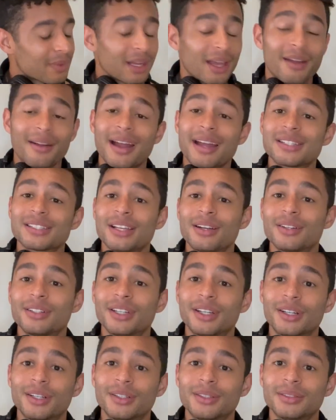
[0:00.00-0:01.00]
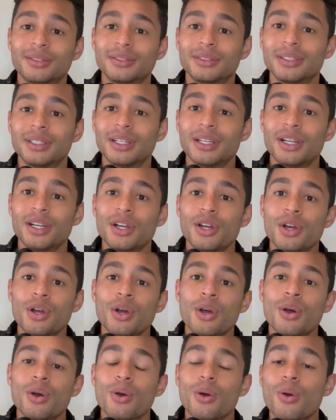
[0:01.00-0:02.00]
All right, so I'll go,
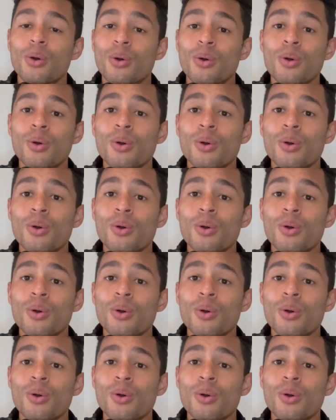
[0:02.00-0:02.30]
oh,